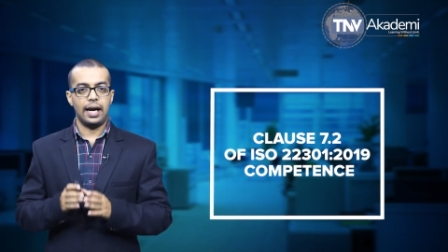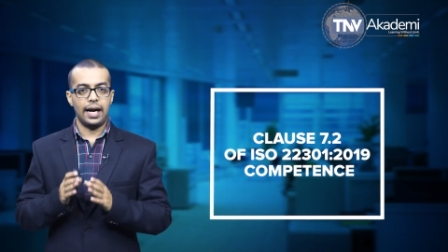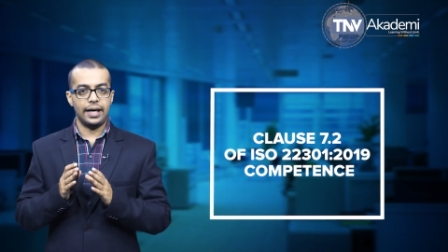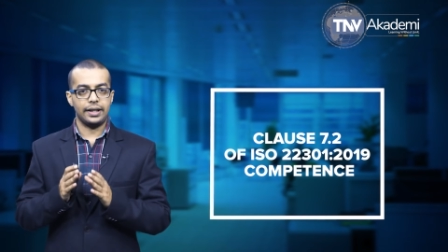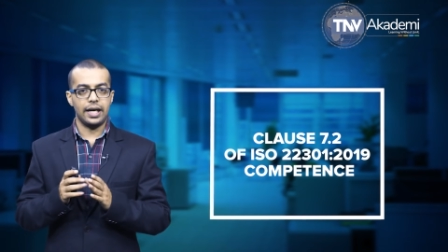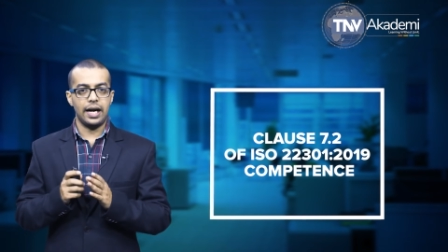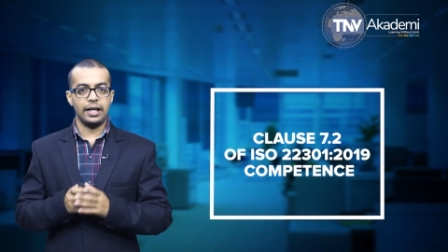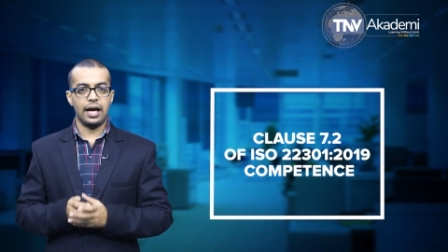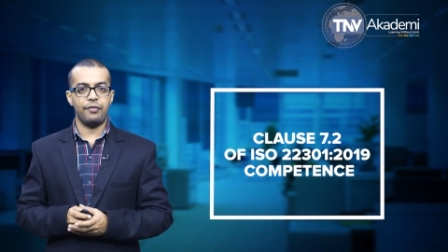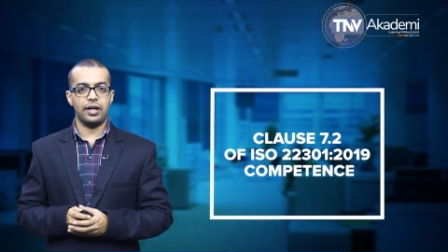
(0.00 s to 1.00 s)
and that
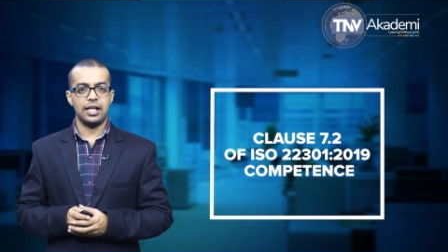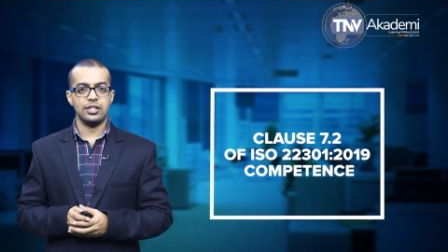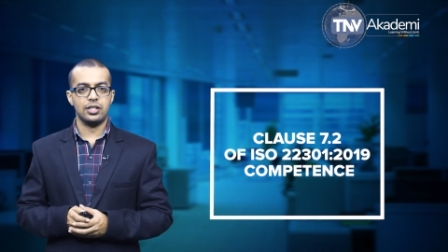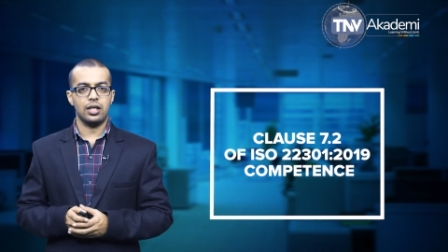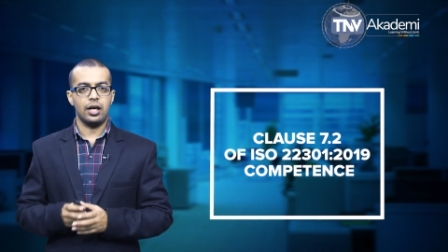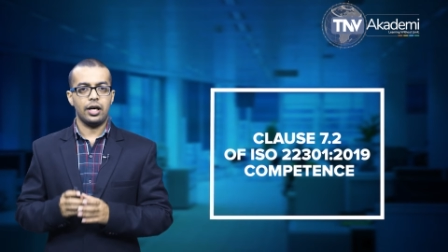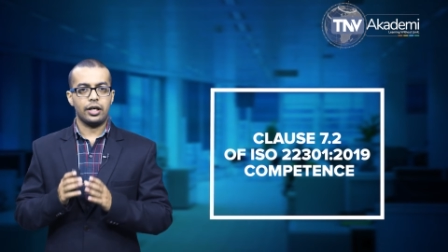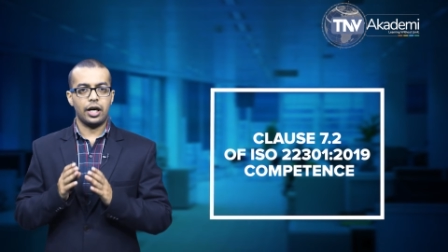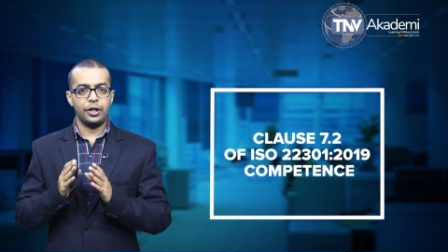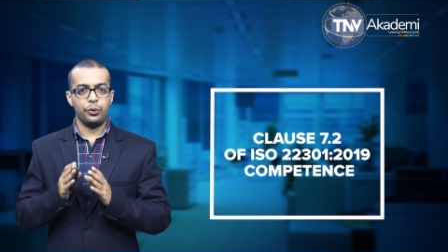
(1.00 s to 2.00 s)
evidence
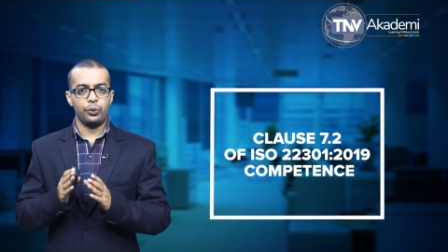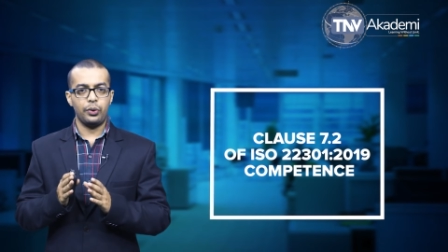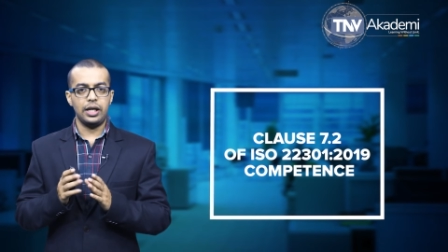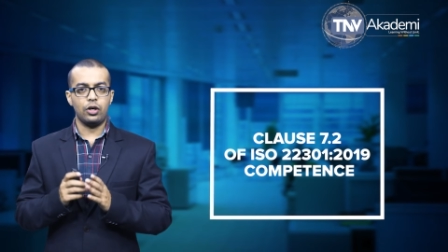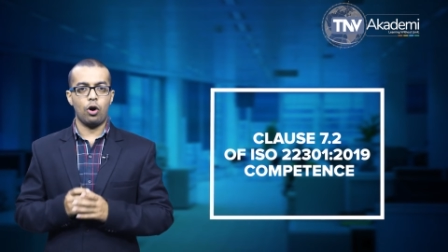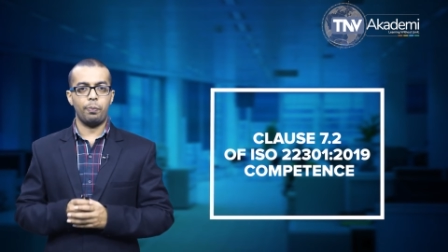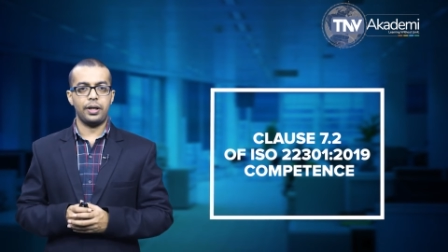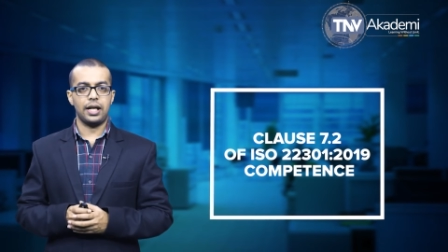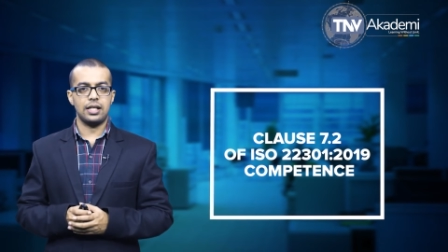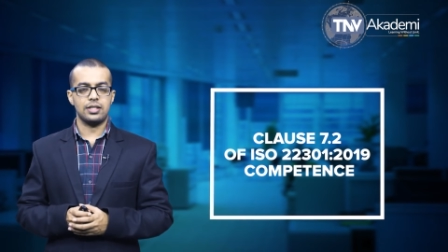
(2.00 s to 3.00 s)
continuing
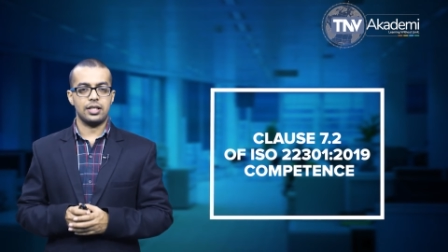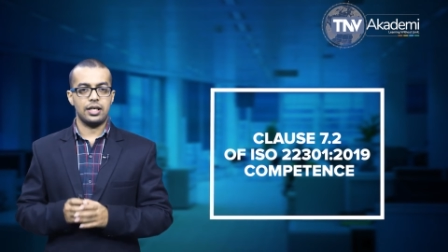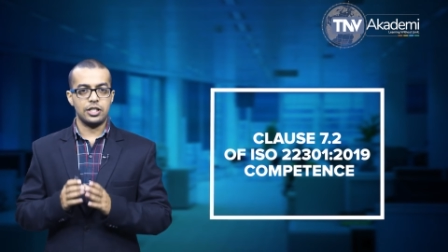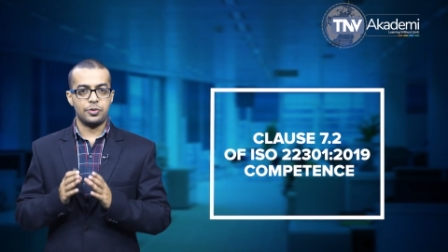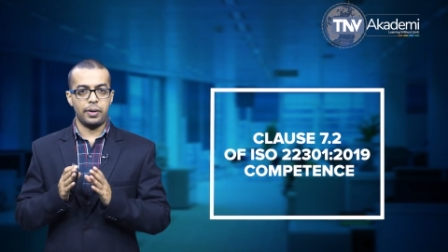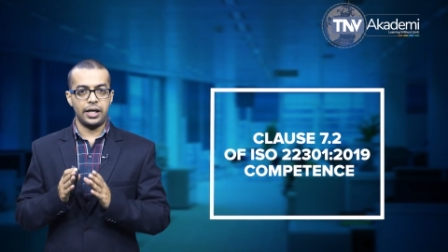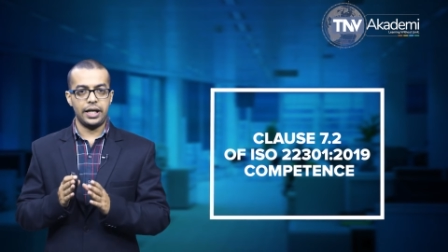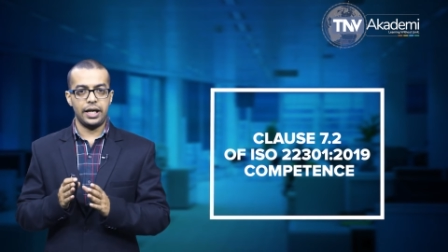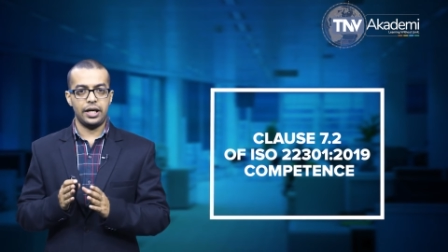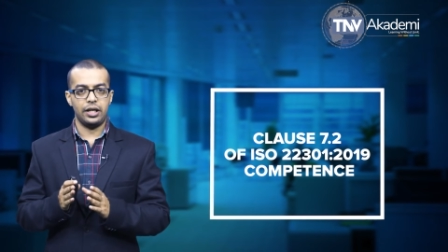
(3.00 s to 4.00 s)
competence is
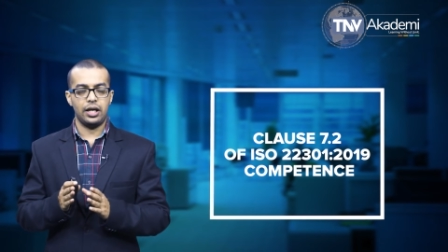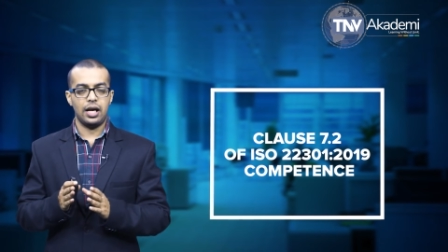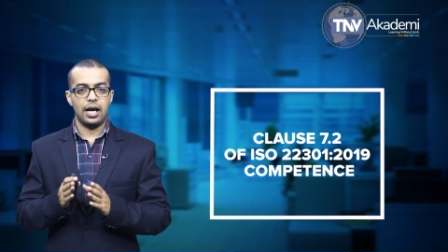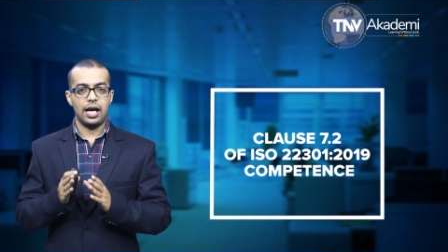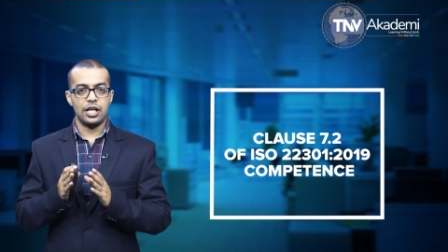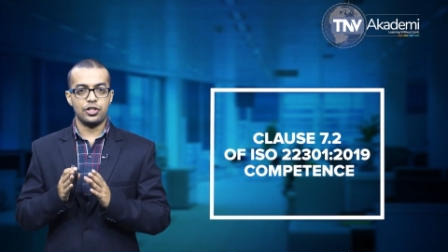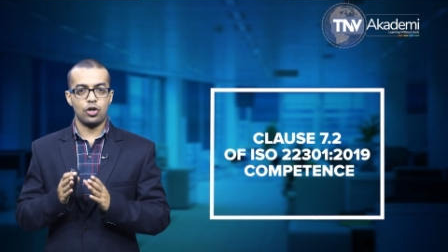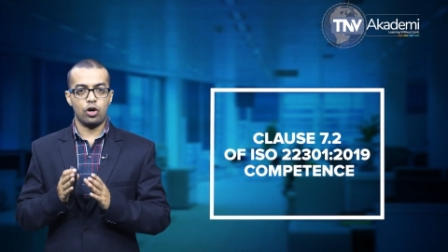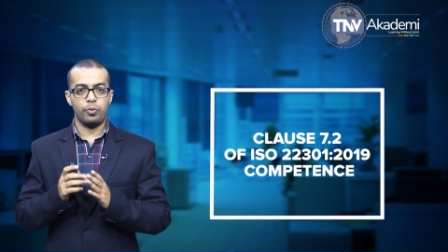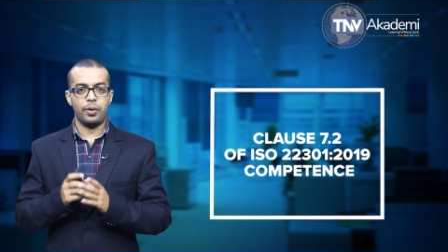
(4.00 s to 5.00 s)
maintained as
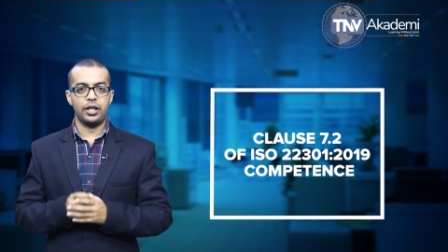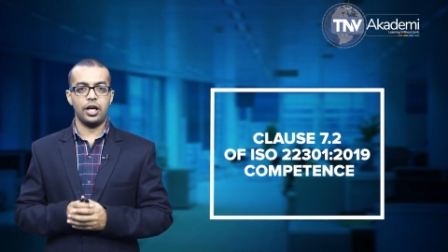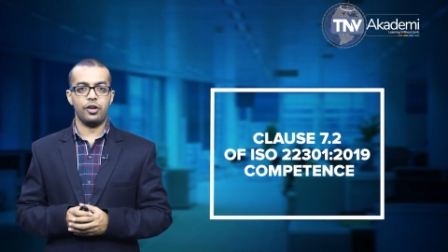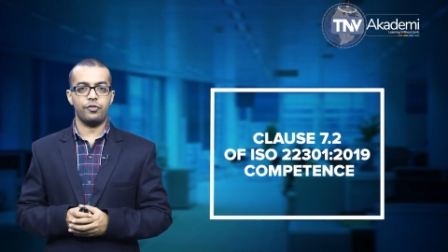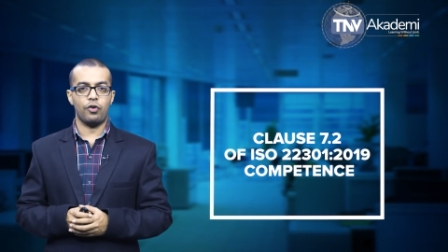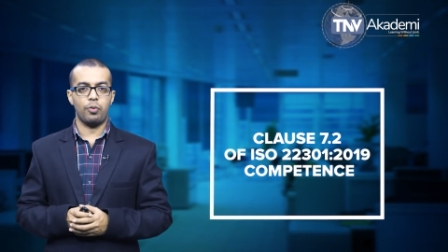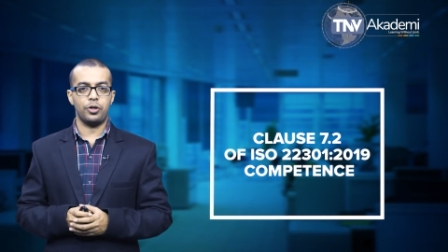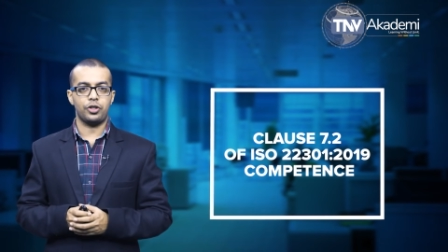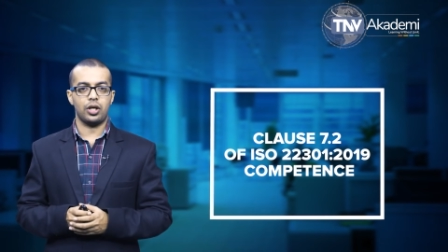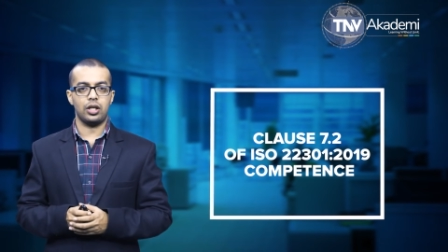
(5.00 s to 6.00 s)
documented
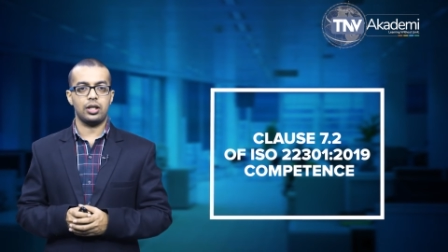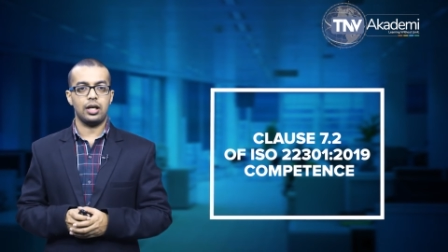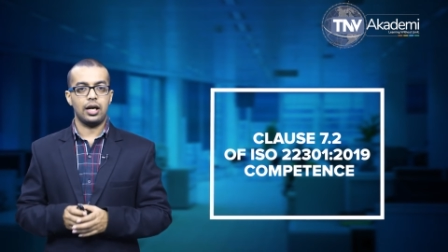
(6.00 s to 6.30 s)
information